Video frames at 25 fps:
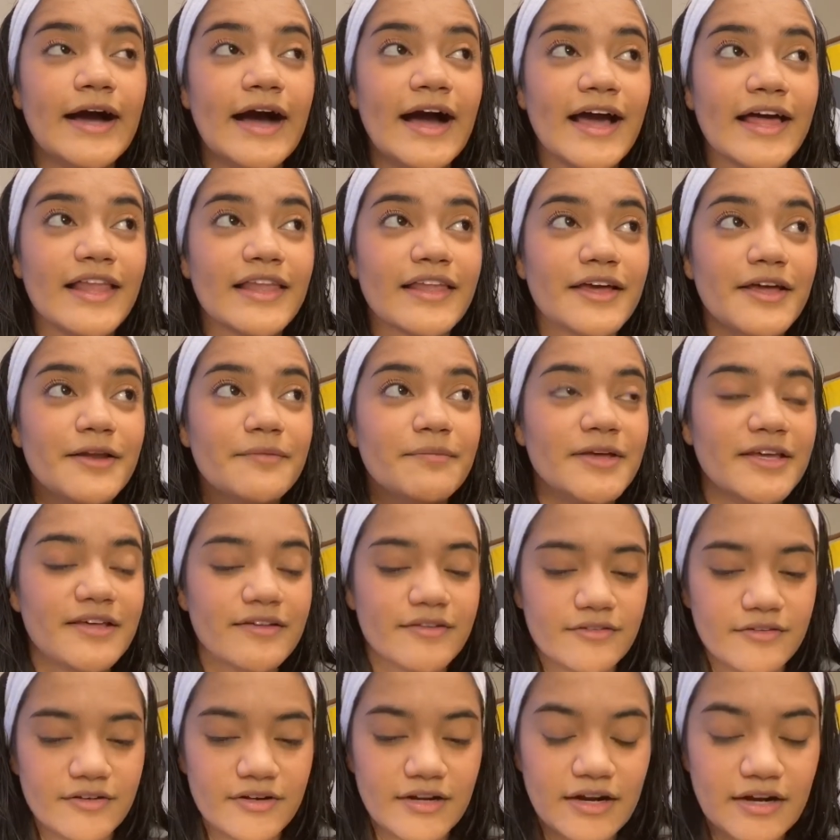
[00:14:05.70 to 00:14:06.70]
eyelid
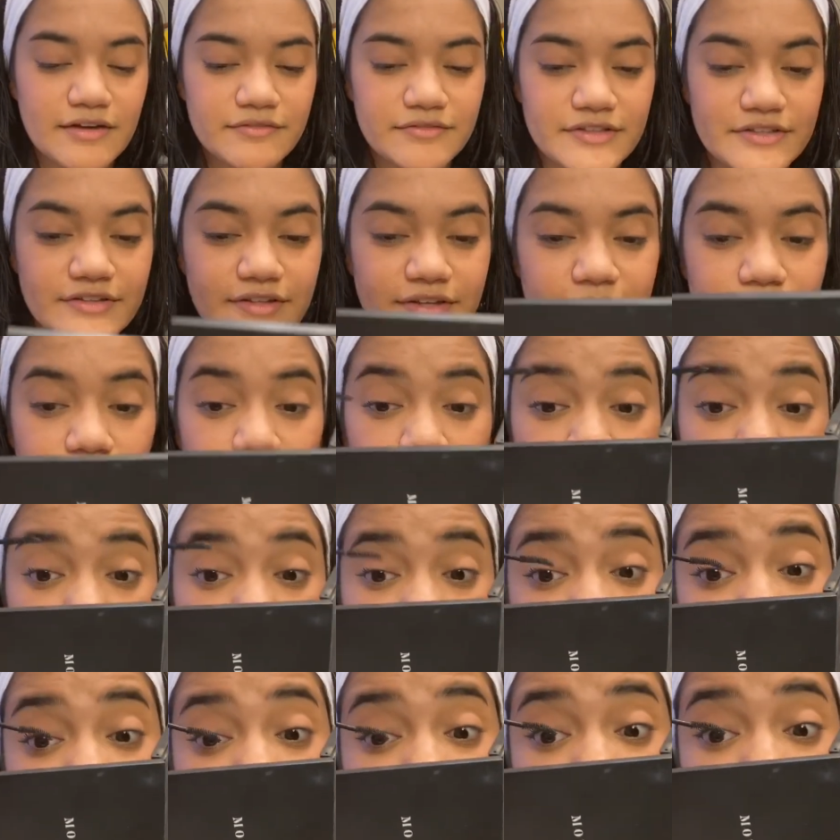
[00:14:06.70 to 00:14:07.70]
because then I have to take it off with
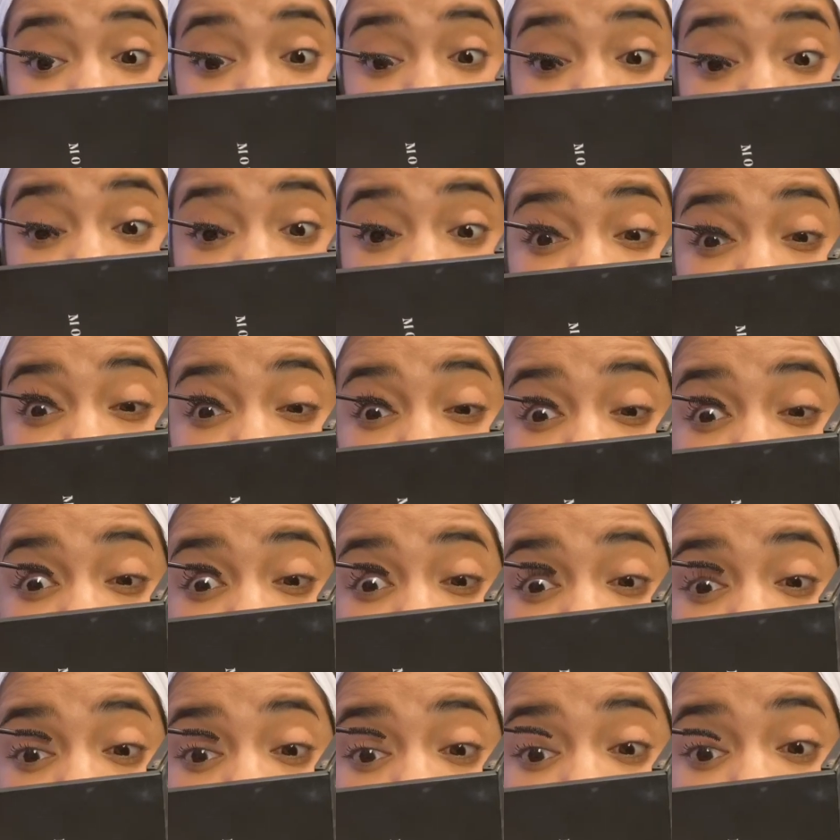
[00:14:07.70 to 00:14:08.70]
the Q-tip and then I gotta
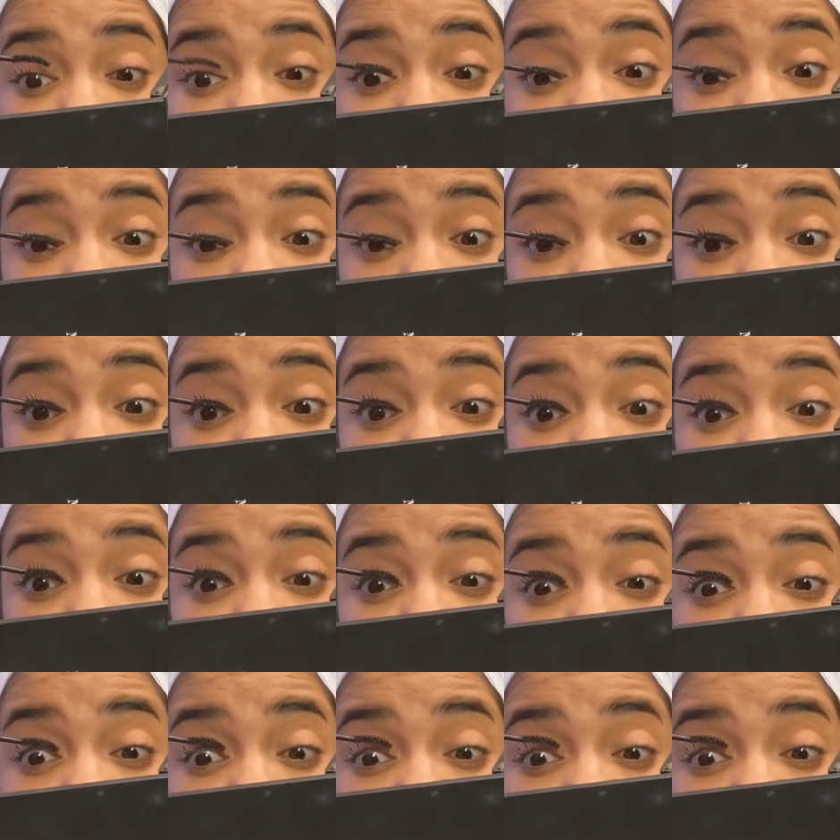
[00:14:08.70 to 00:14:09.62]
go over it again.